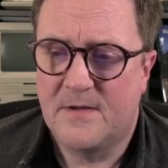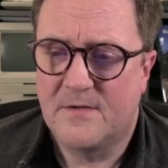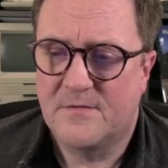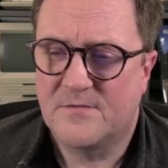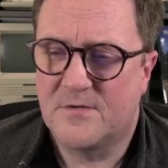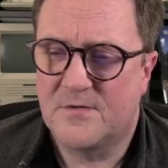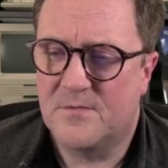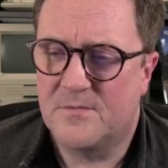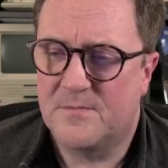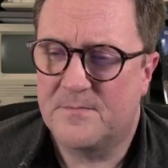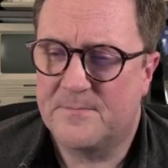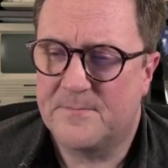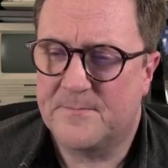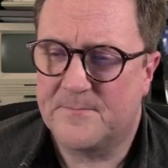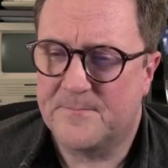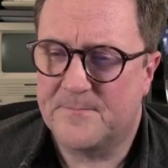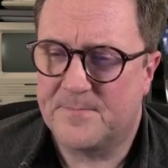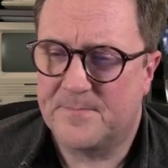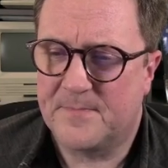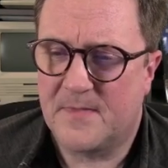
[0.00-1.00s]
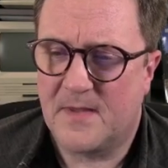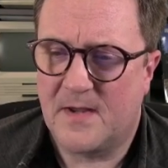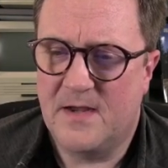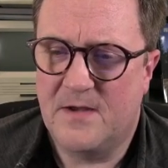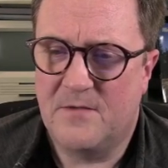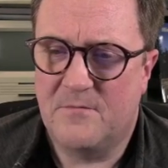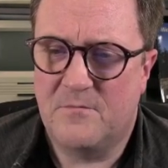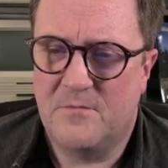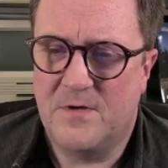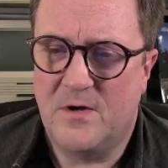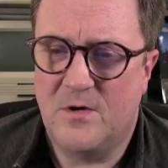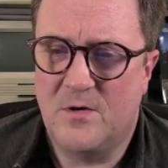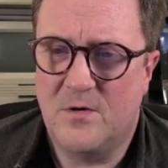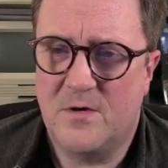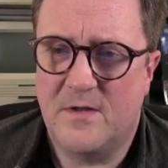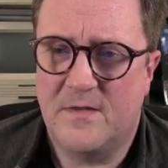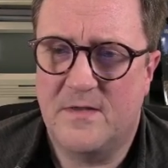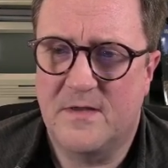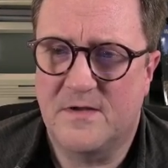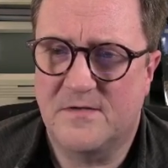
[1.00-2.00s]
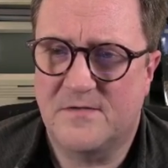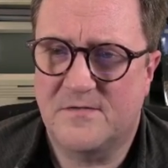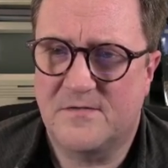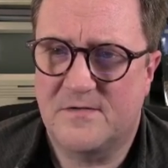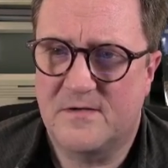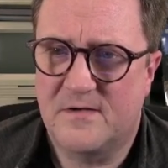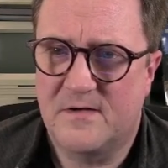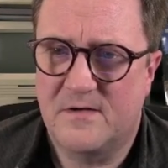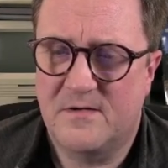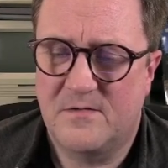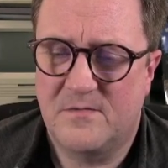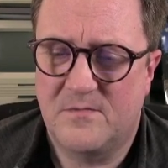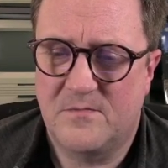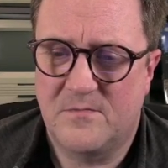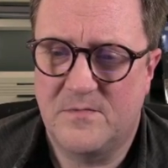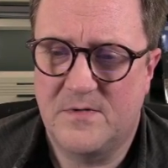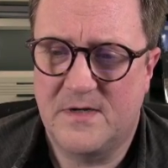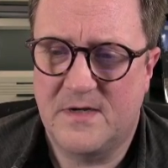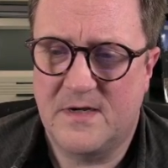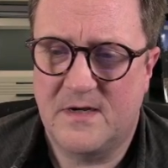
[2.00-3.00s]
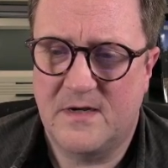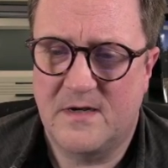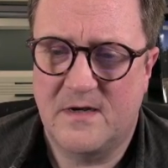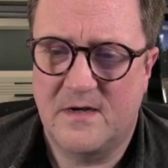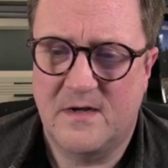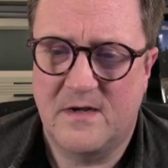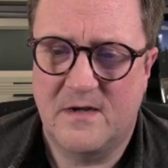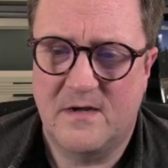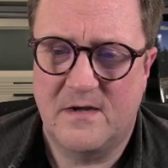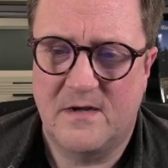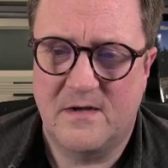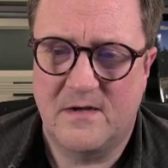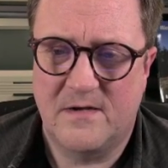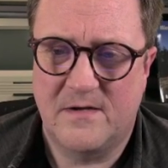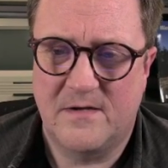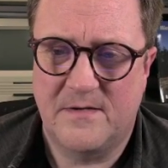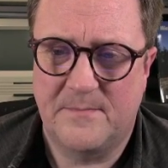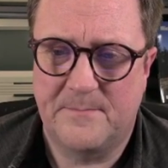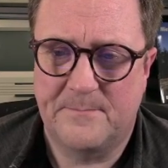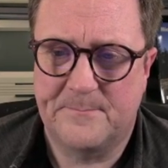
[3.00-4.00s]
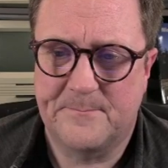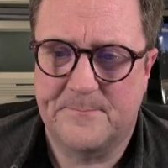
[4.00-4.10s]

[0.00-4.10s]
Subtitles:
So if we look at this, we can see